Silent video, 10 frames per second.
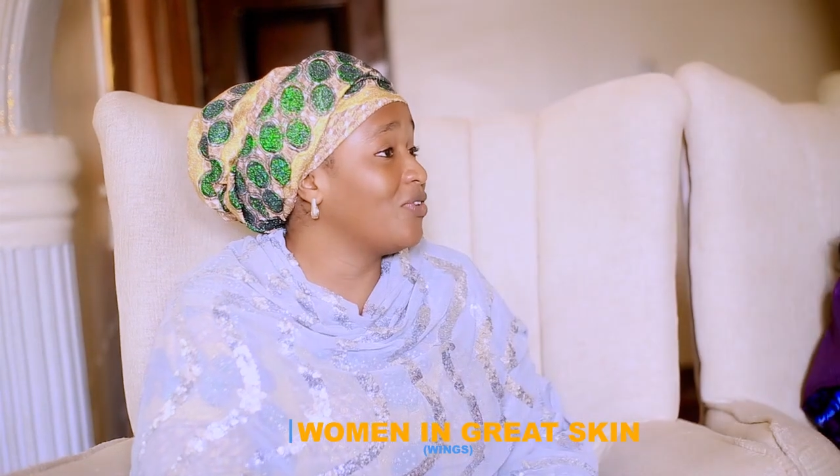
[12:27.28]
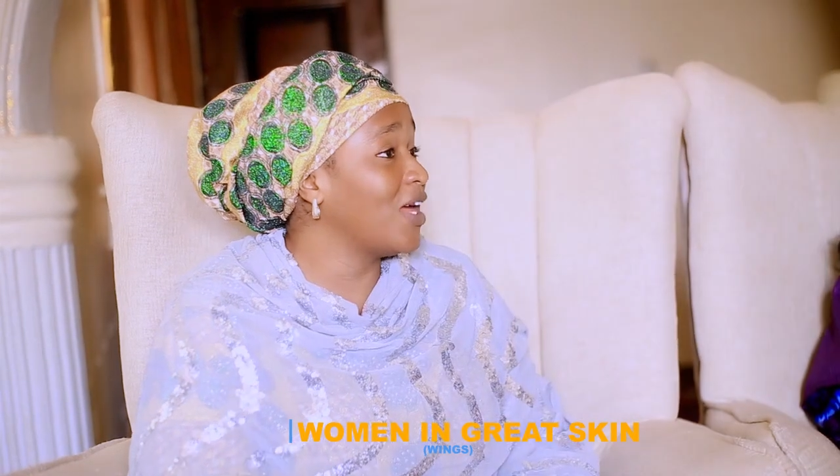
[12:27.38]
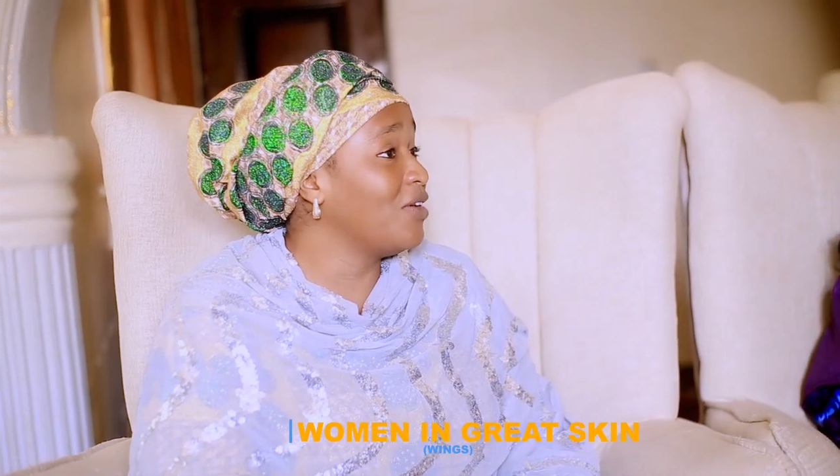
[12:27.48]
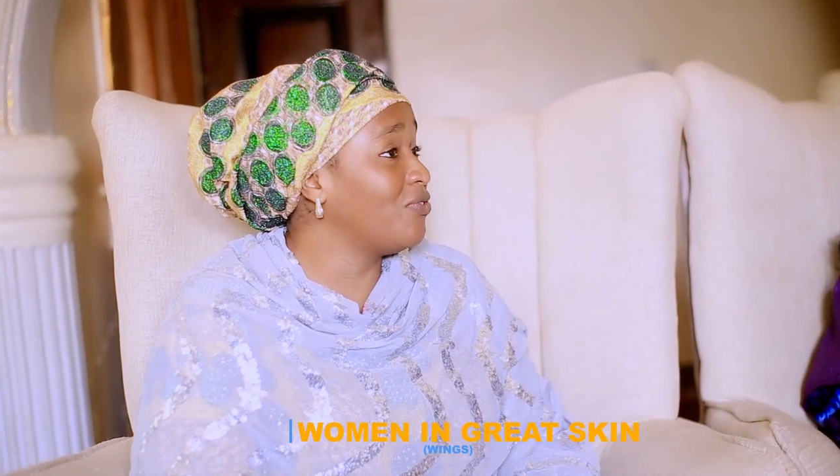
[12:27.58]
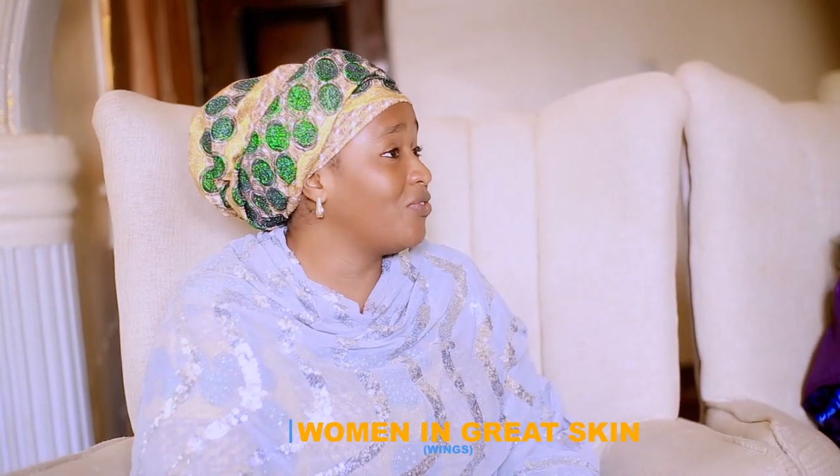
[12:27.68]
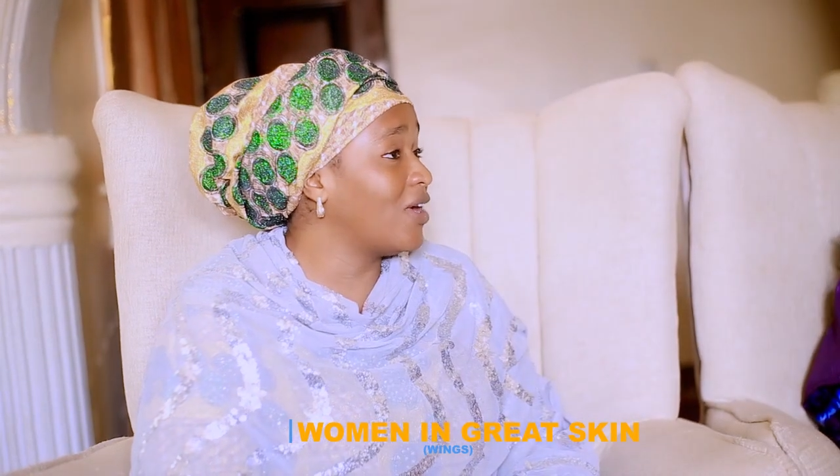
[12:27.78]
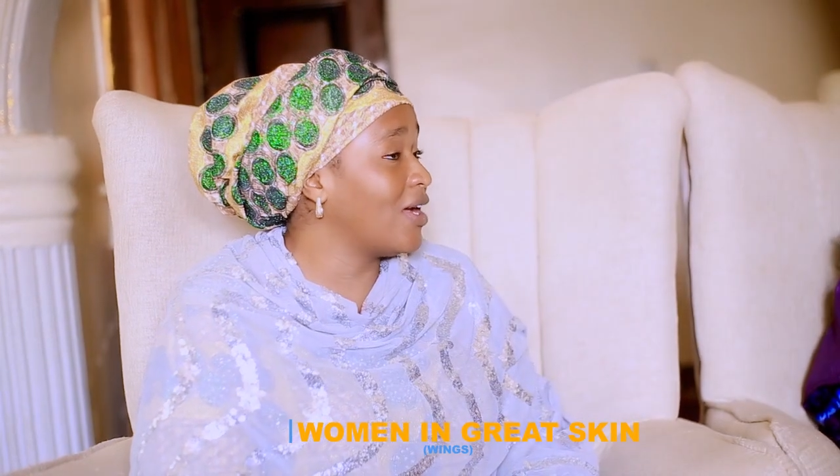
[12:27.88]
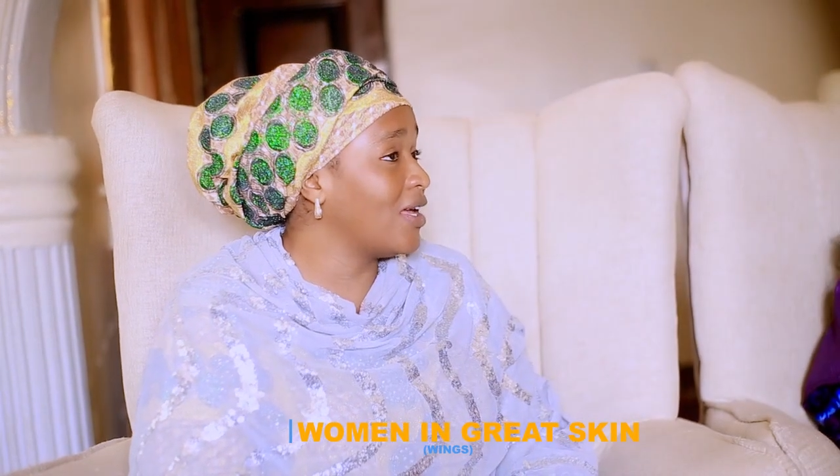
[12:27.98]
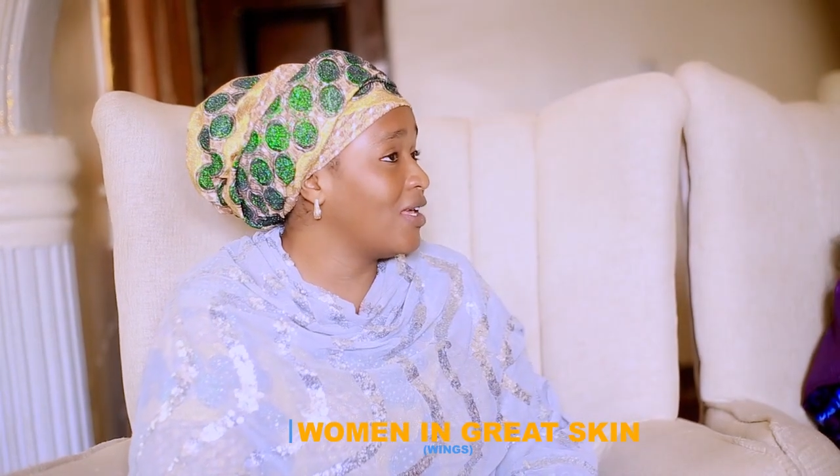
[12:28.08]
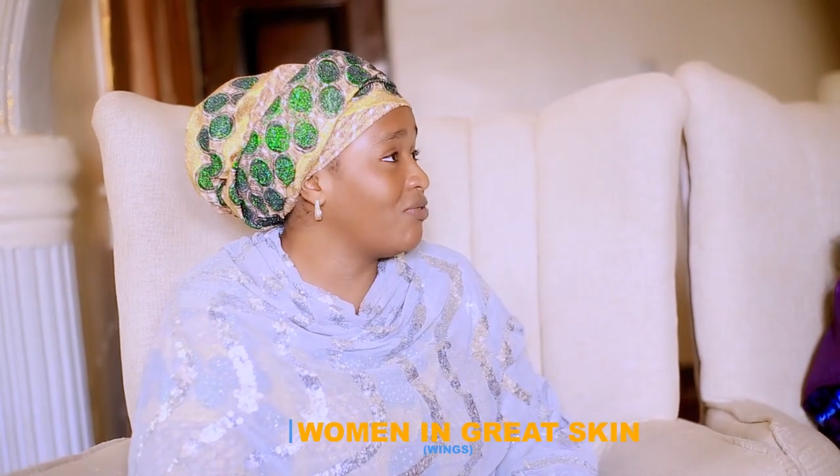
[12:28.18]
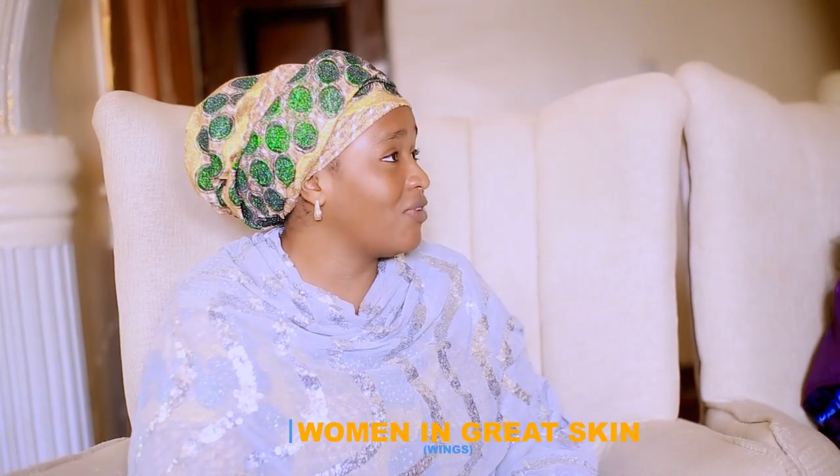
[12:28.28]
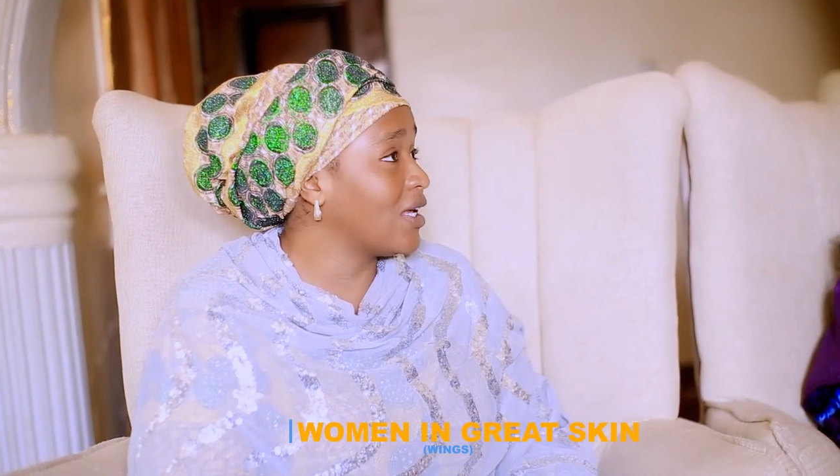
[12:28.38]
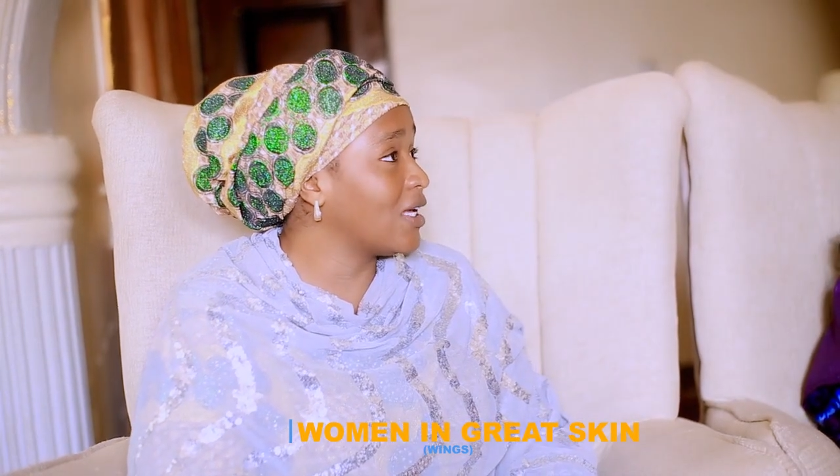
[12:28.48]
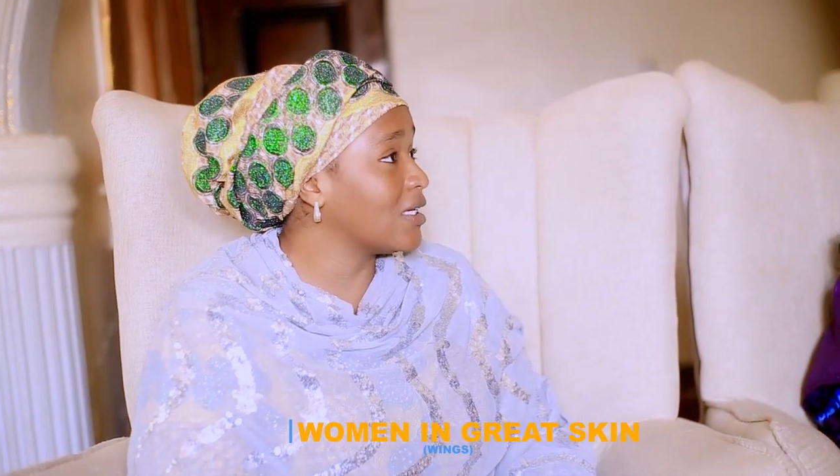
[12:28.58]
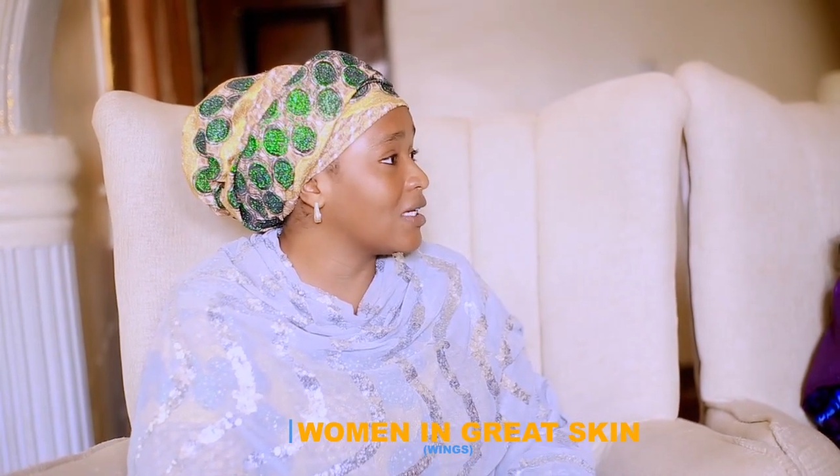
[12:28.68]
If I
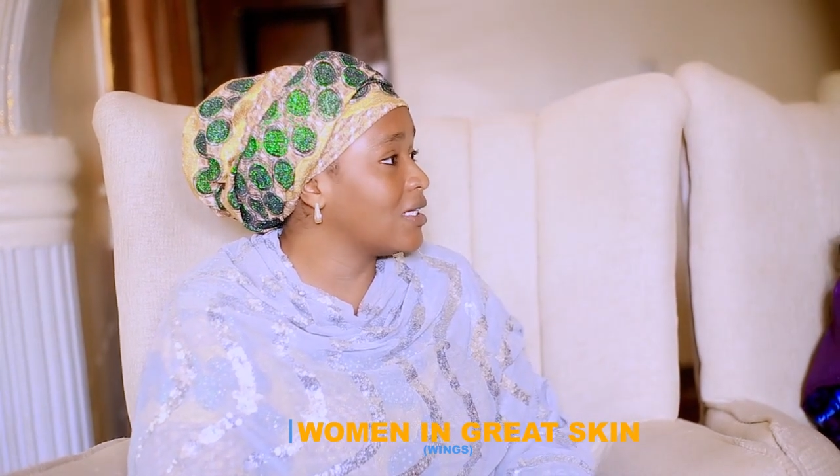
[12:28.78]
can